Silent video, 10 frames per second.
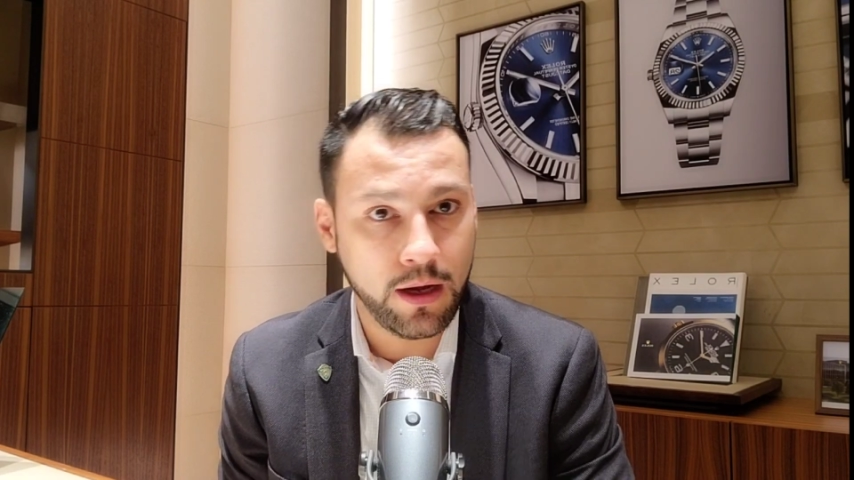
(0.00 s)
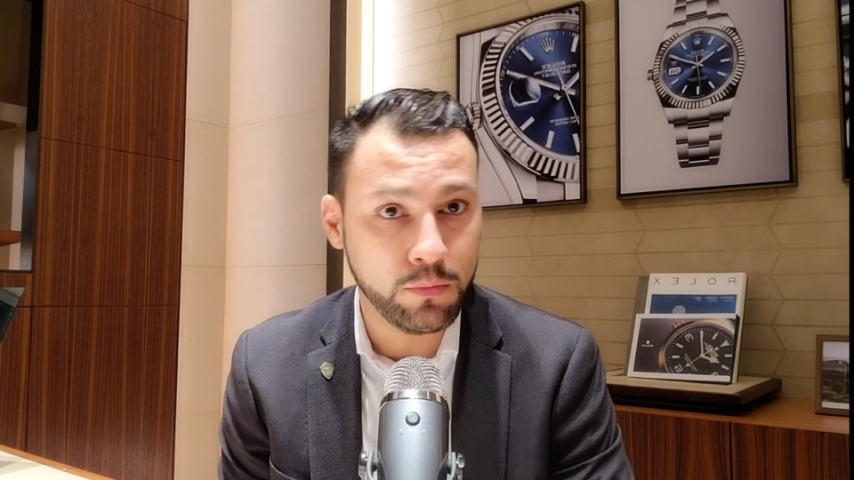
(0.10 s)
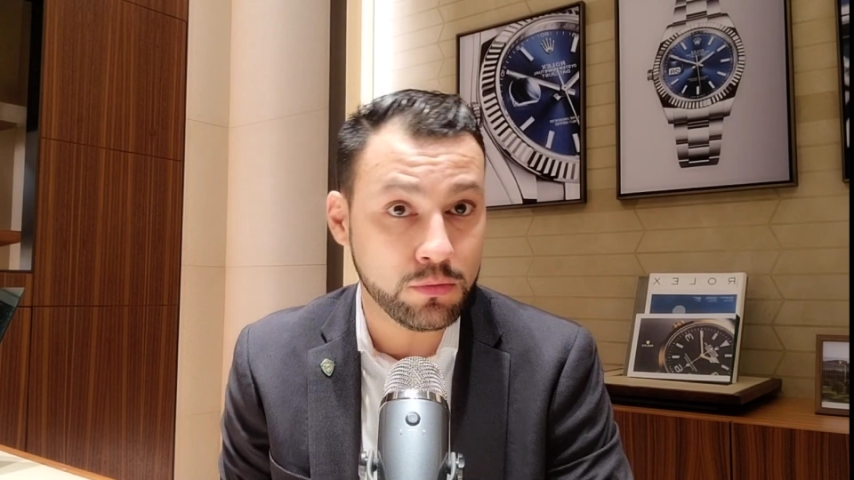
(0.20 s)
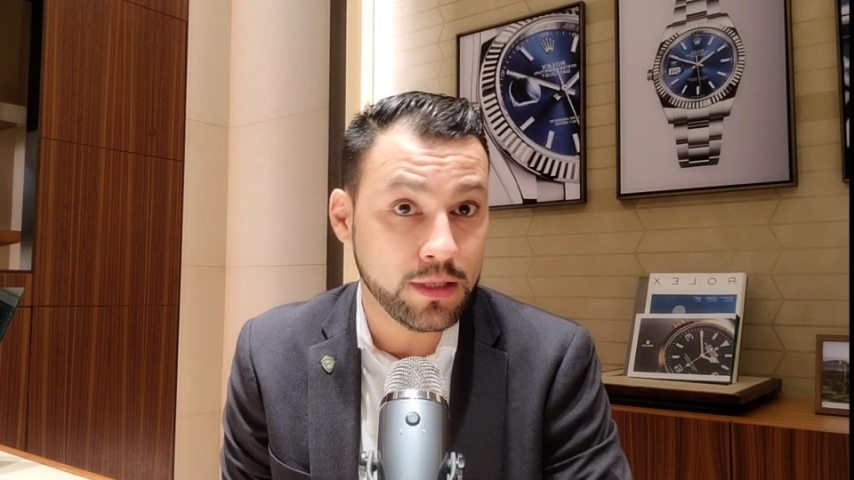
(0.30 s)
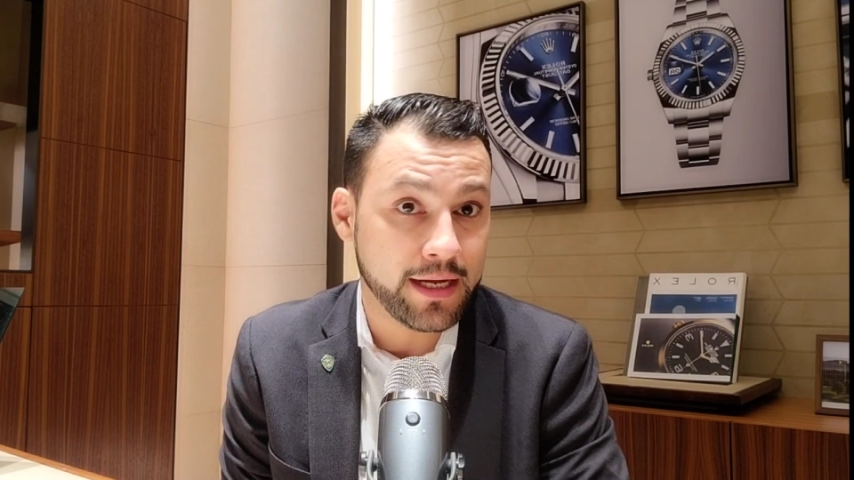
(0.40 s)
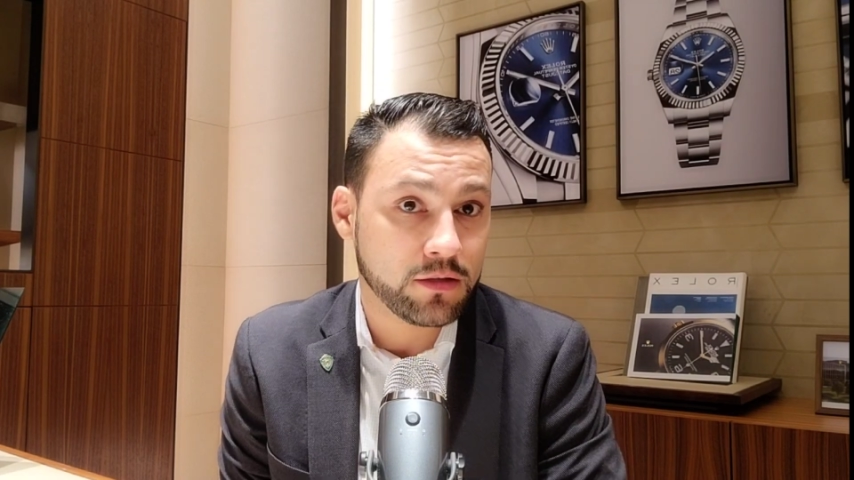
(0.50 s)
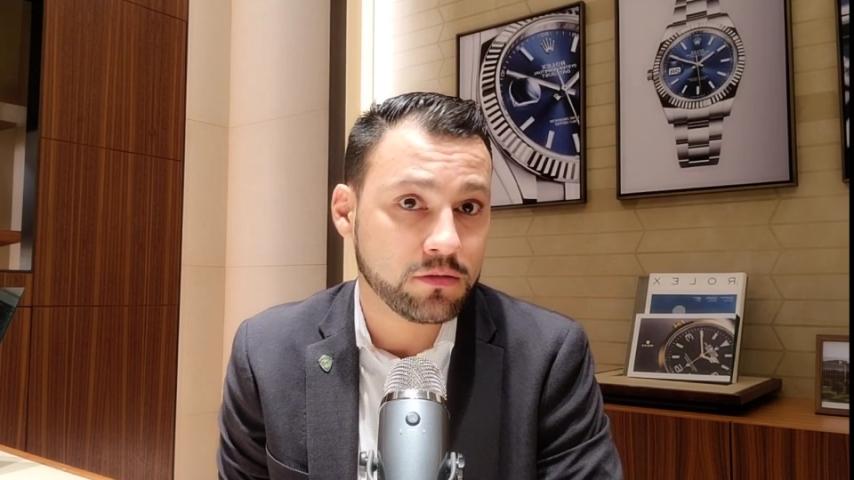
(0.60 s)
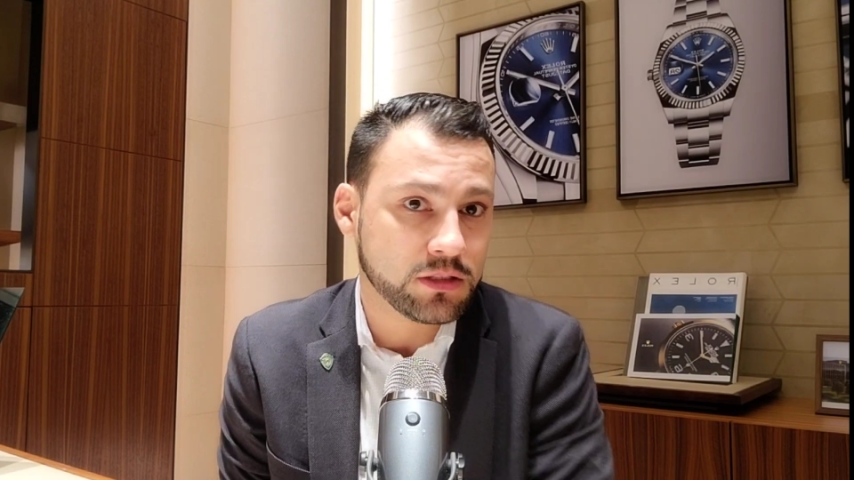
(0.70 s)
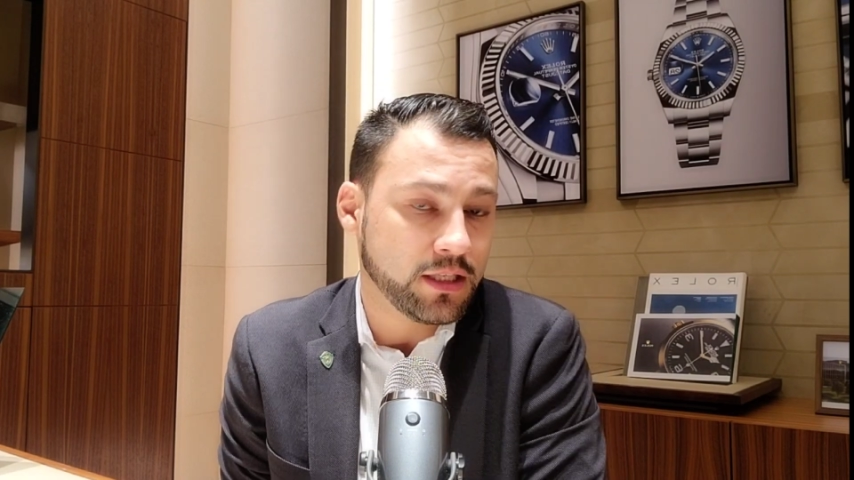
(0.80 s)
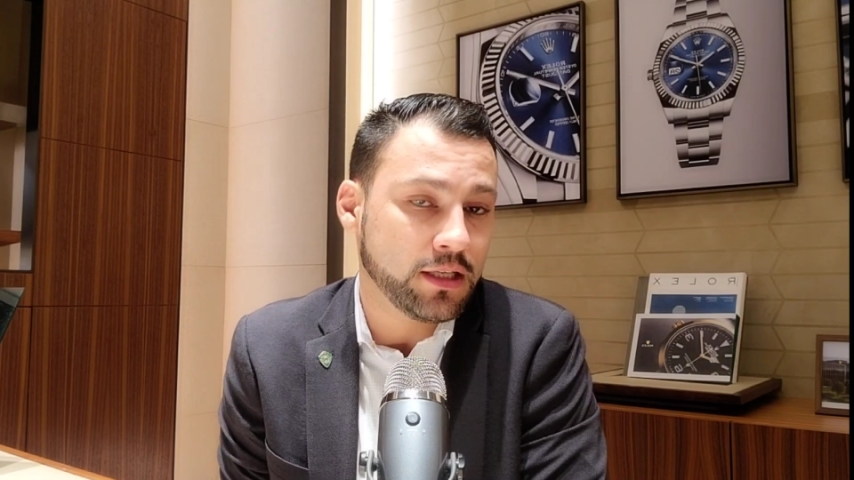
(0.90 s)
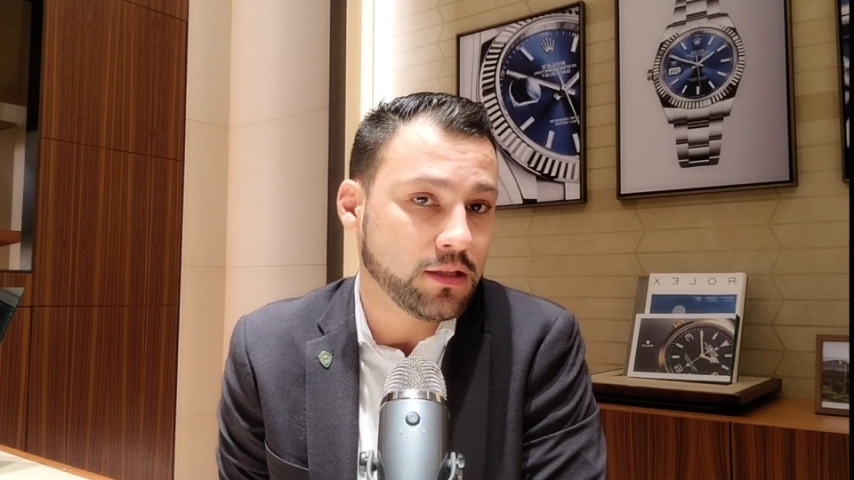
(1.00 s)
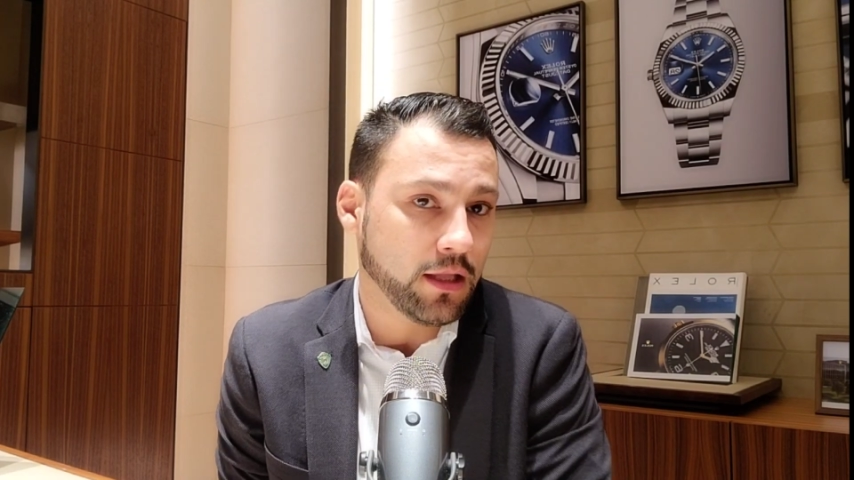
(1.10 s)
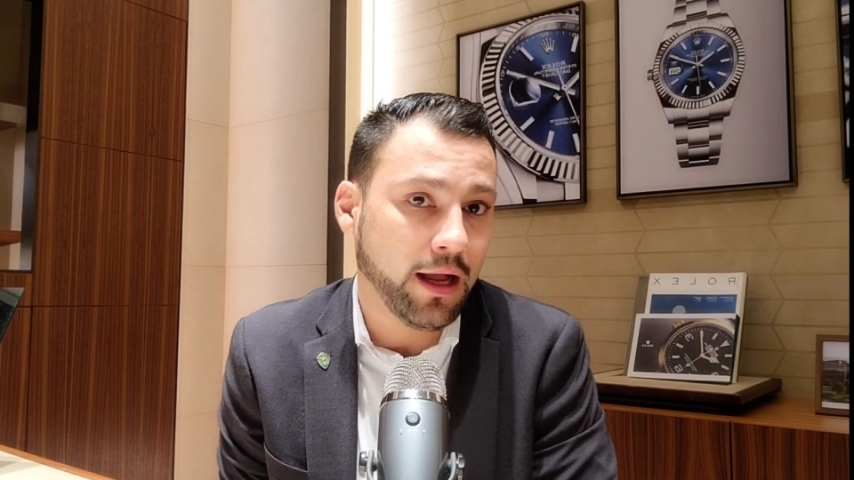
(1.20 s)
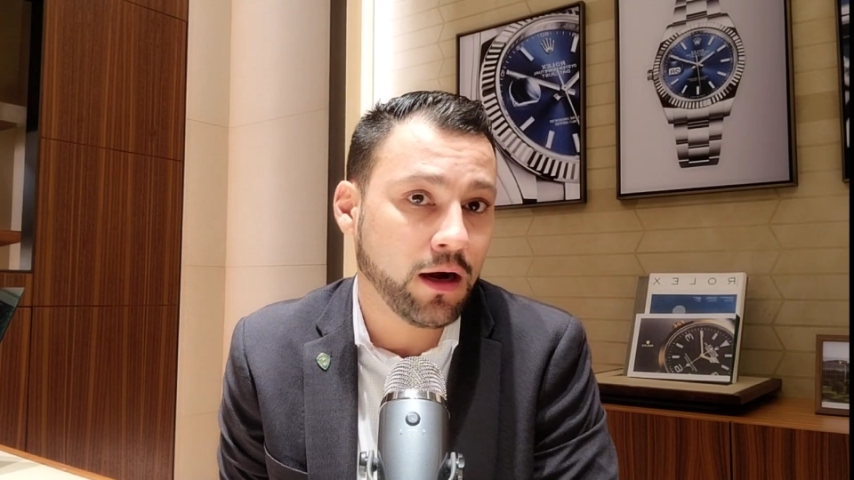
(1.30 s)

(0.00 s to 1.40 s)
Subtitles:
I would like to say that